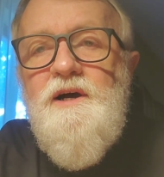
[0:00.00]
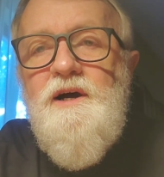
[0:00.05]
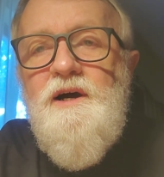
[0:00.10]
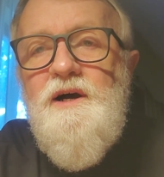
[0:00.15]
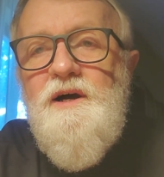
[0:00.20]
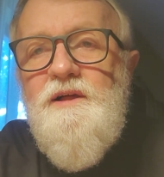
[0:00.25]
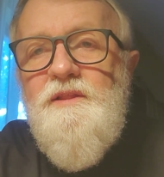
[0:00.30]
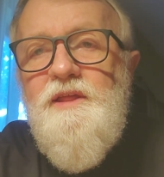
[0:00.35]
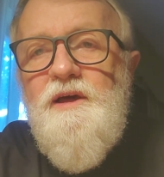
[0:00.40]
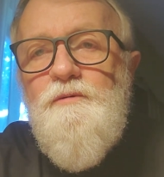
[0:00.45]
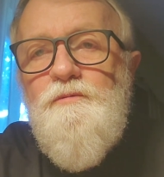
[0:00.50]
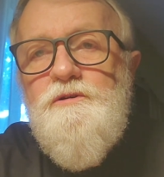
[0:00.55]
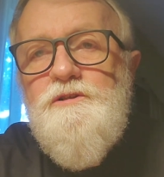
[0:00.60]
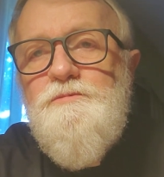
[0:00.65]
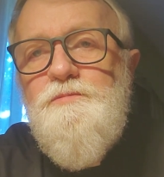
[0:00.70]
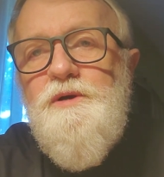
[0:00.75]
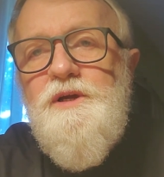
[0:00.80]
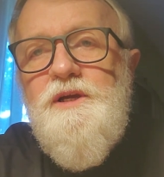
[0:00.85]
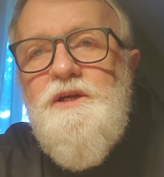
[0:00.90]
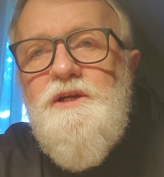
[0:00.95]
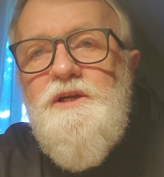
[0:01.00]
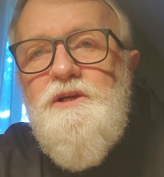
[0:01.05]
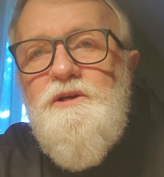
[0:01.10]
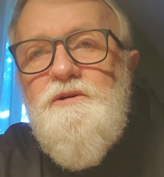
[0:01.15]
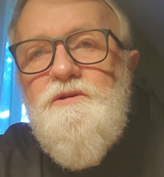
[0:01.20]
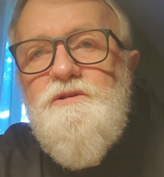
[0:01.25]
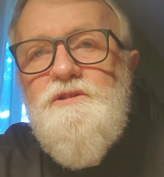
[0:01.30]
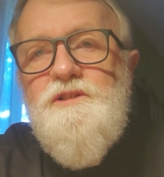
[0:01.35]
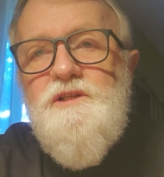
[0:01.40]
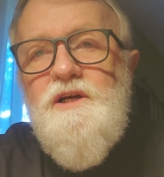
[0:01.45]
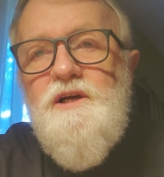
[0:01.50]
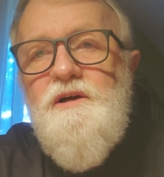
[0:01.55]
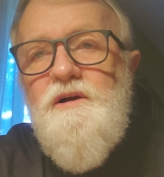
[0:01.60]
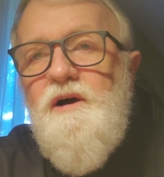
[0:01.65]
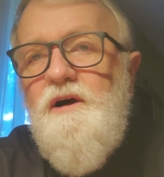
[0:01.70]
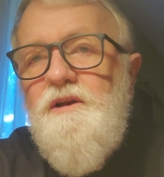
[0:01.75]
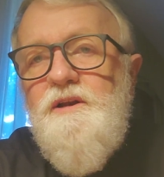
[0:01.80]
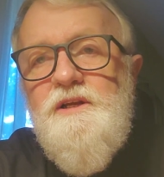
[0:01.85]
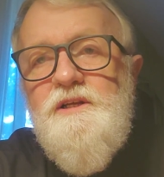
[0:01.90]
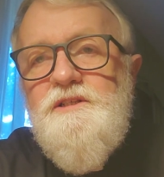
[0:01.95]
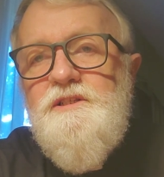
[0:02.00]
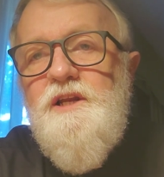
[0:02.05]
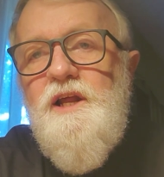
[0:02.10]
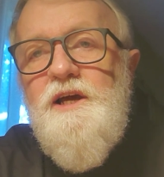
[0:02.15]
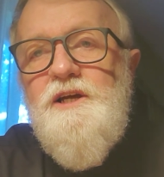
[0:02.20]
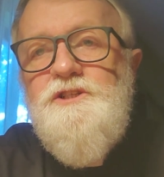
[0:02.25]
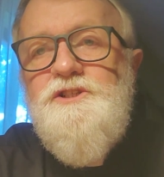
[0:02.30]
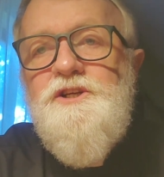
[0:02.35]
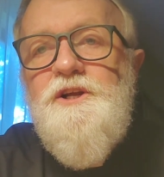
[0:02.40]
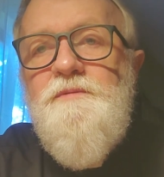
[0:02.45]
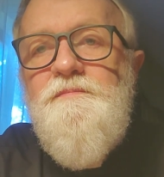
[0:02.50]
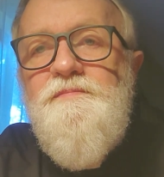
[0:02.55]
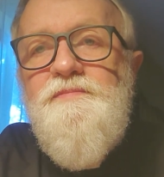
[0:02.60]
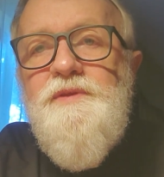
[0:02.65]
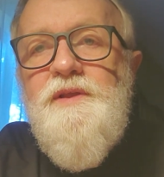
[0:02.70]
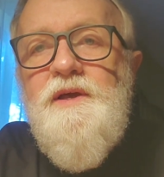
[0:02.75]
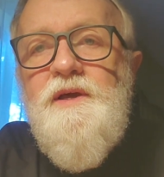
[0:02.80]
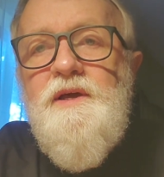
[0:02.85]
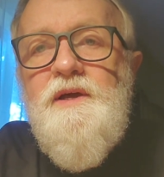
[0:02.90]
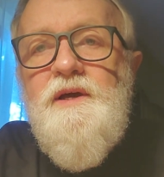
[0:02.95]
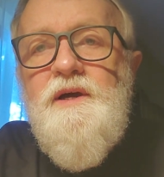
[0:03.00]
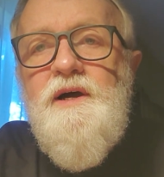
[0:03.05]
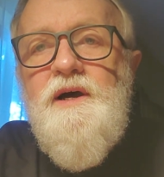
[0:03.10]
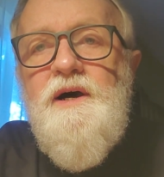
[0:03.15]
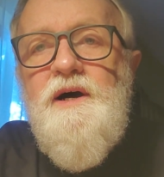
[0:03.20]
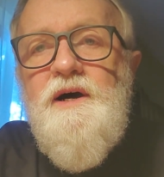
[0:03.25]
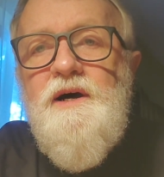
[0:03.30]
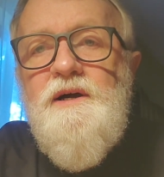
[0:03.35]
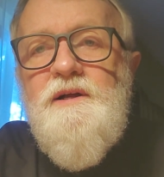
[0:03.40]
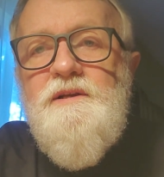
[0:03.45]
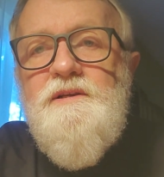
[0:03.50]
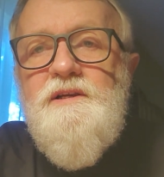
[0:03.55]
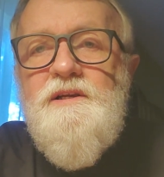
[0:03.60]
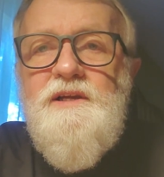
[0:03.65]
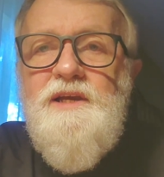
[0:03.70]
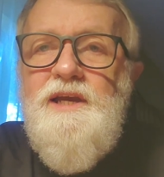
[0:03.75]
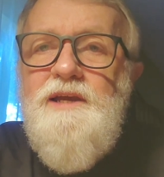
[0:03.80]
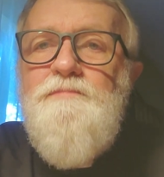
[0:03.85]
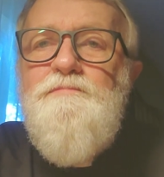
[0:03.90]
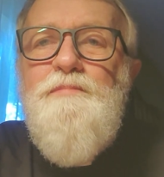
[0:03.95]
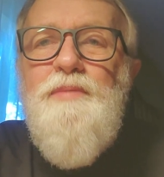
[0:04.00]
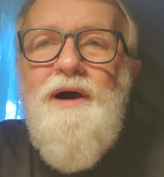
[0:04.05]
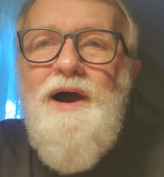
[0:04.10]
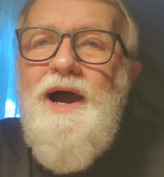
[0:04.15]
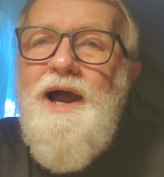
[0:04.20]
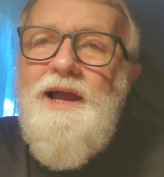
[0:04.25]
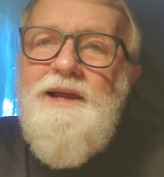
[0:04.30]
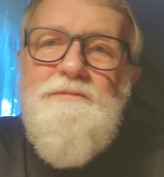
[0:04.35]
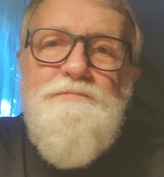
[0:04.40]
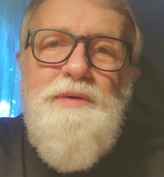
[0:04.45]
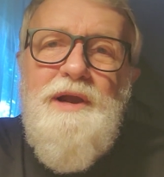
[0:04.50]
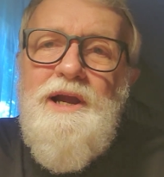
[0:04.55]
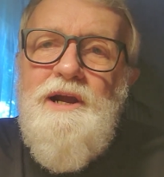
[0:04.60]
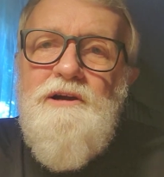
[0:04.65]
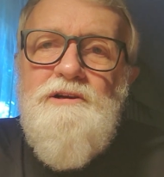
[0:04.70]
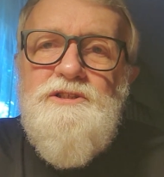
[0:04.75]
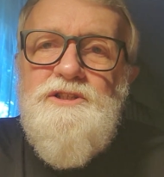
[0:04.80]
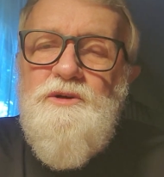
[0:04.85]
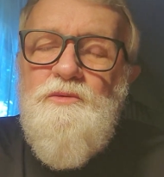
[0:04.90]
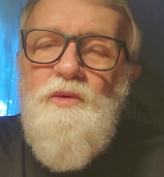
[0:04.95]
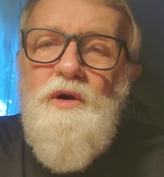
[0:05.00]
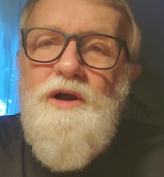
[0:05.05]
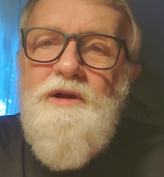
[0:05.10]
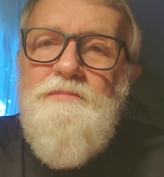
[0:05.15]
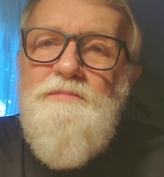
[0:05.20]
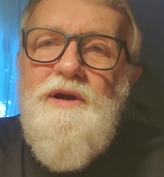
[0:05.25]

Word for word: that was being used on his nation to keep black bears away.